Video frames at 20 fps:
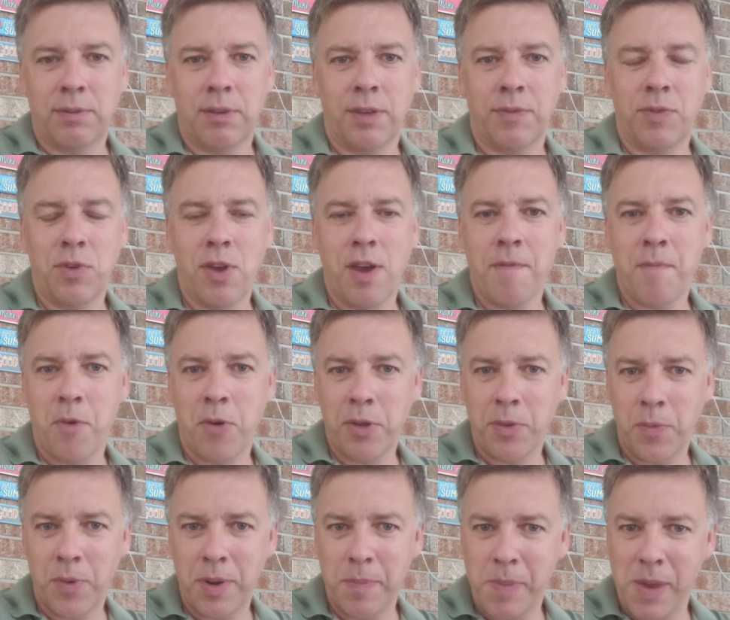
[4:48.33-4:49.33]
If you have more
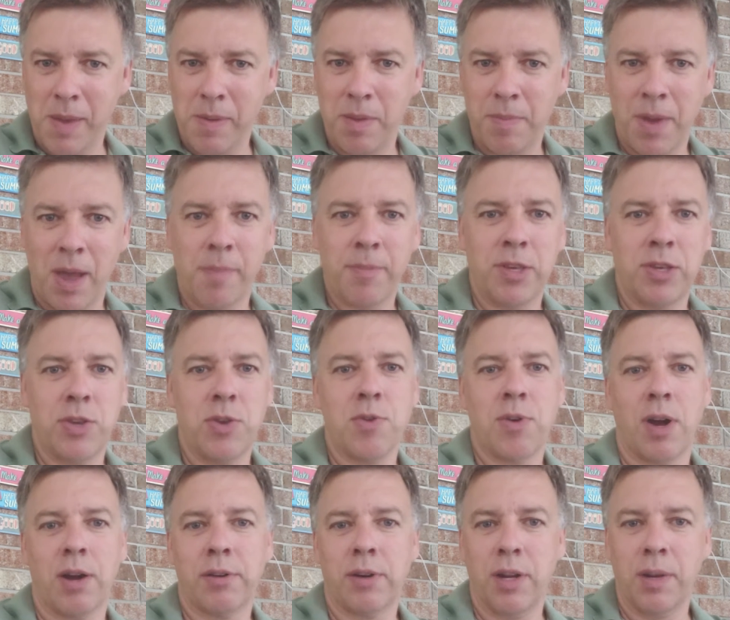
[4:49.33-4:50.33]
than one baby mama,
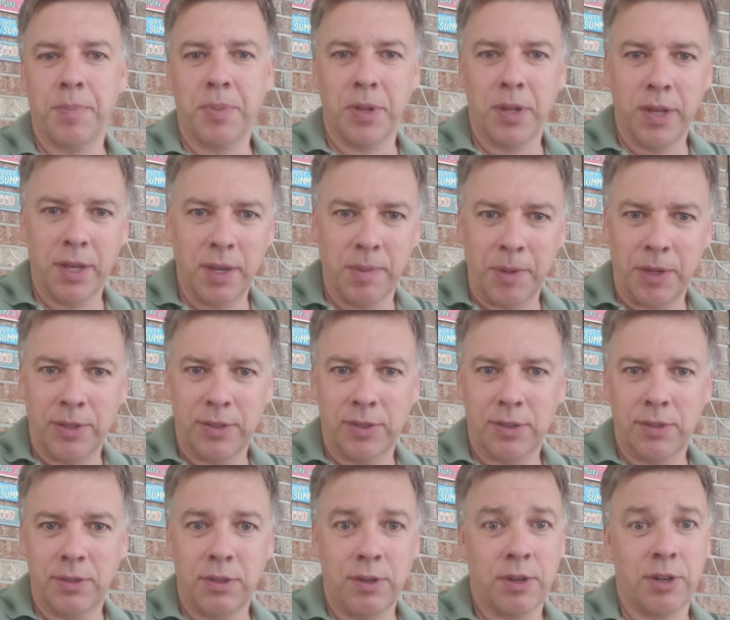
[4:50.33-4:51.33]
you are a
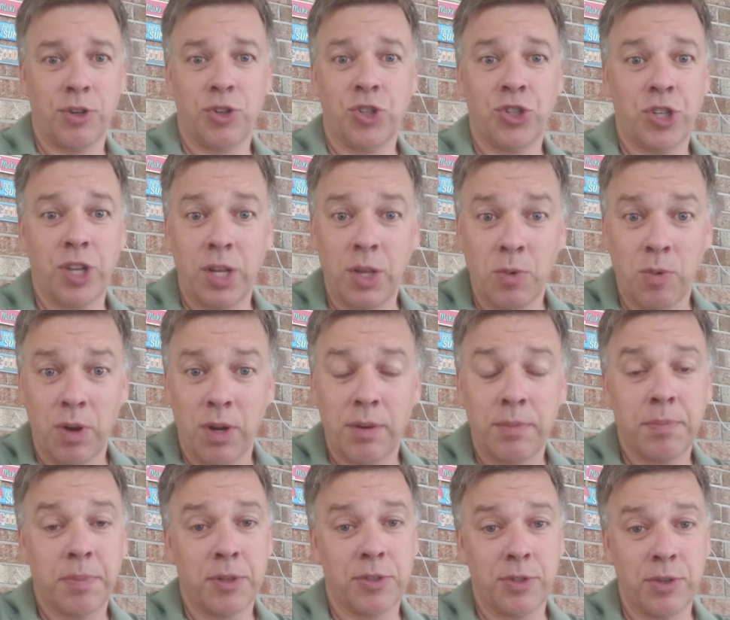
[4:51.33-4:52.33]
polygamist. You're a shitty one,
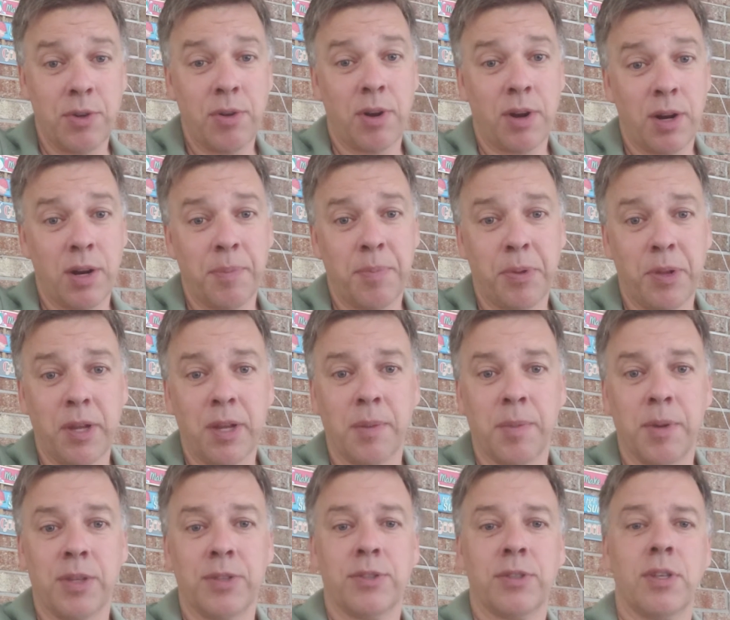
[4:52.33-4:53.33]
but you are a
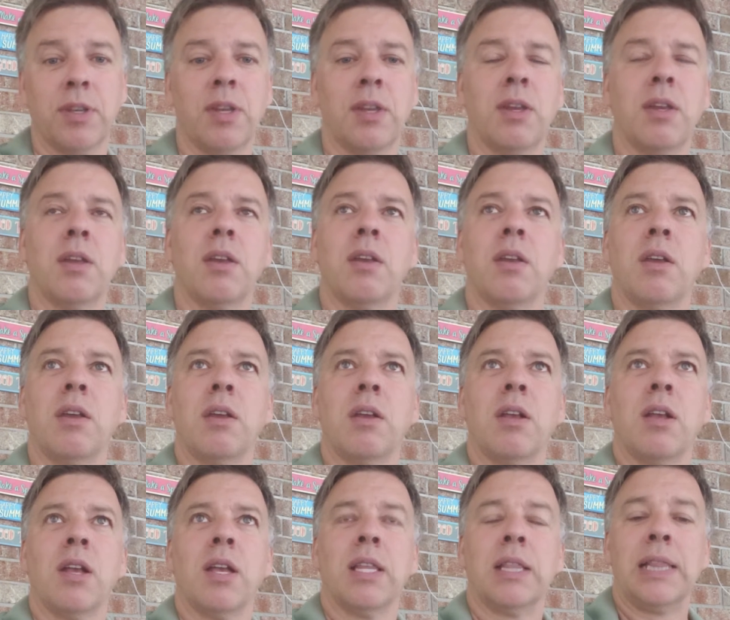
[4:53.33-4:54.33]
polygamist.
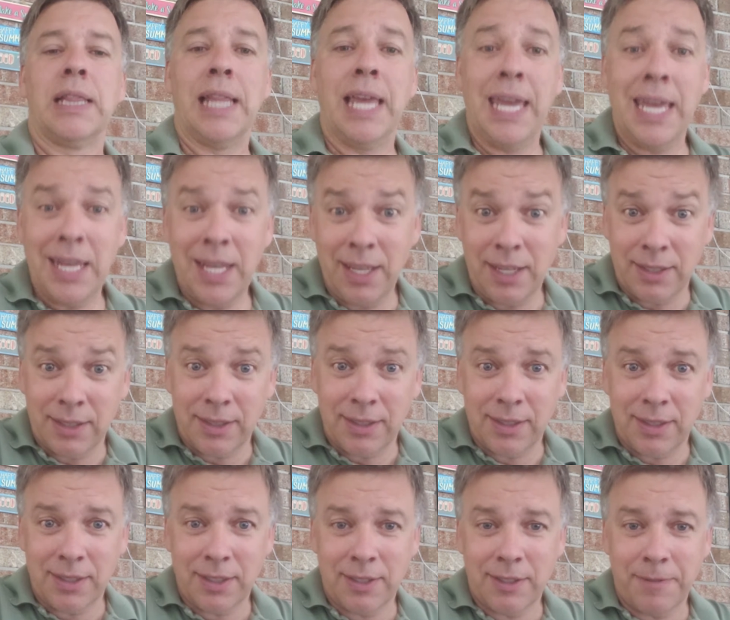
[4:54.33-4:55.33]

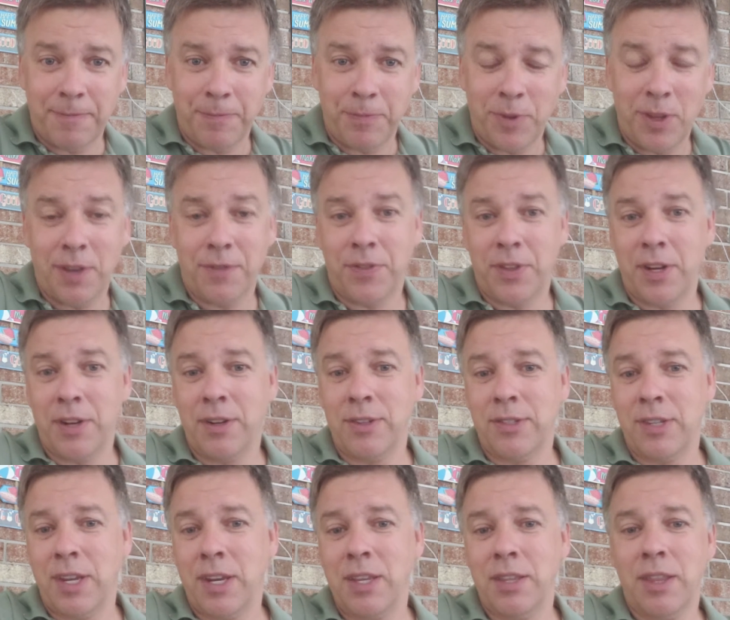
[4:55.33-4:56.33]
Ladies, if
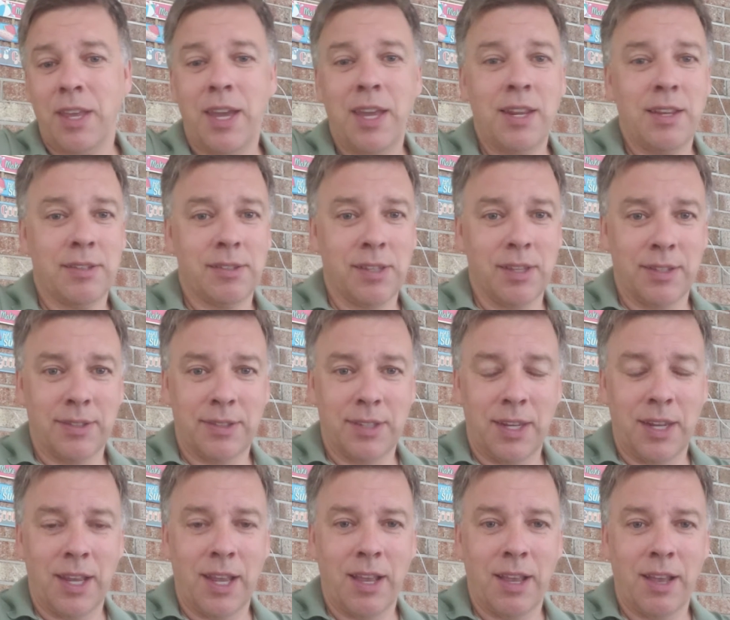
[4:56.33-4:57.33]
there's any ladies
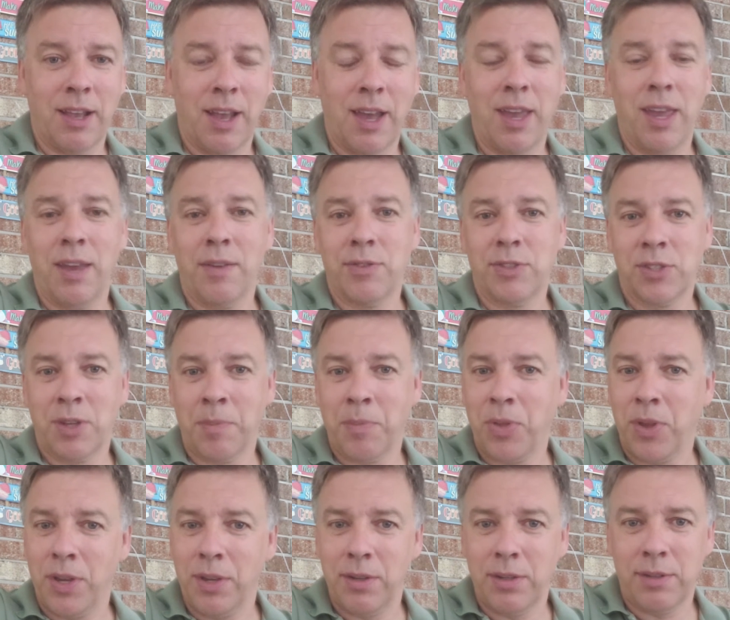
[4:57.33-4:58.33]
listening, I have
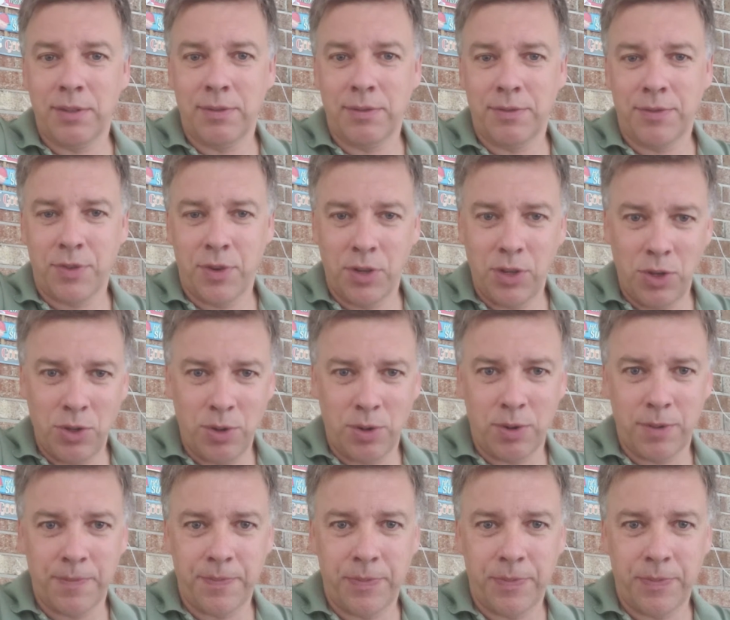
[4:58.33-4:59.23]
something for you.